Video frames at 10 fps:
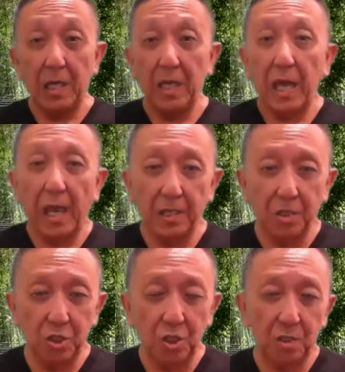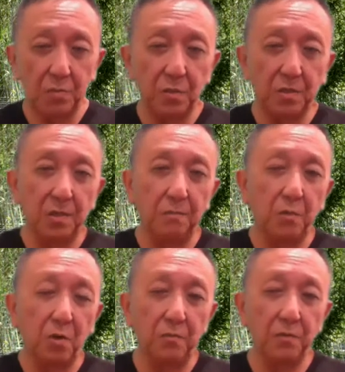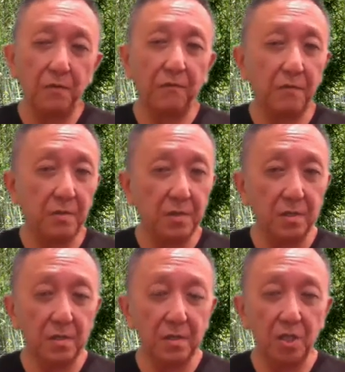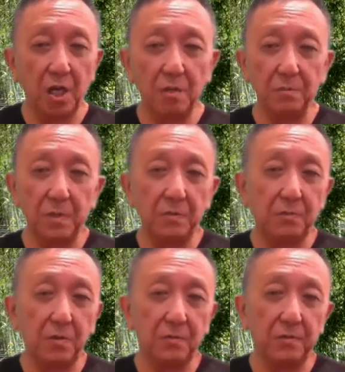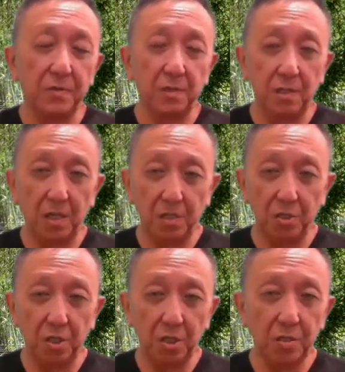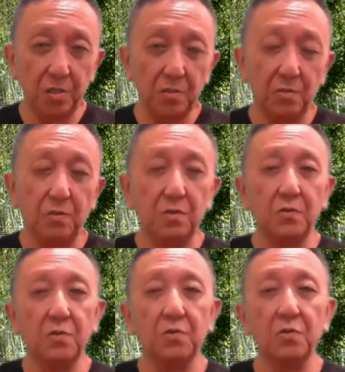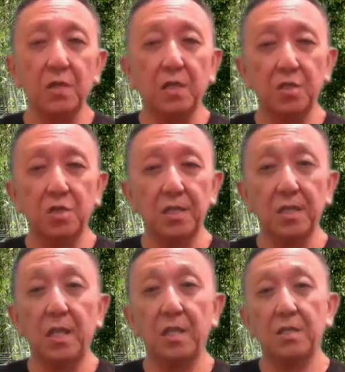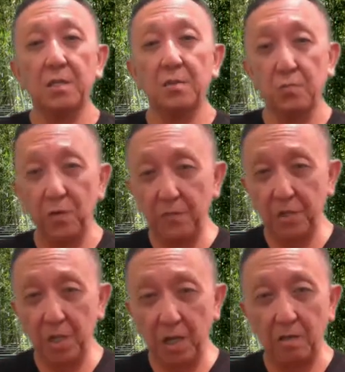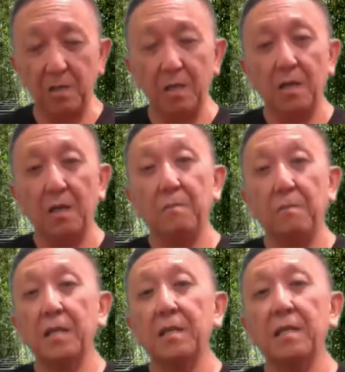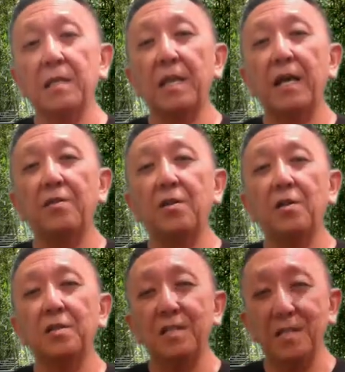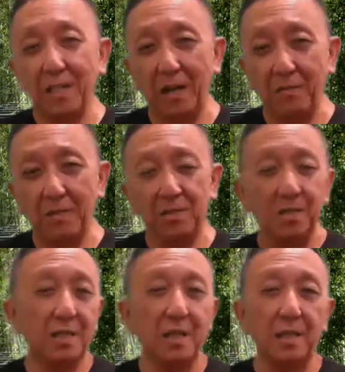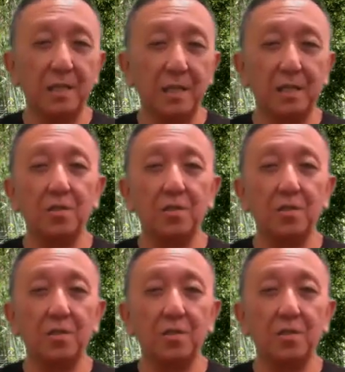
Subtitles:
energies where you are born with. For instance, a child may be born with certain energies, so those energies stays with the child, but they are not discovered. Just like I said,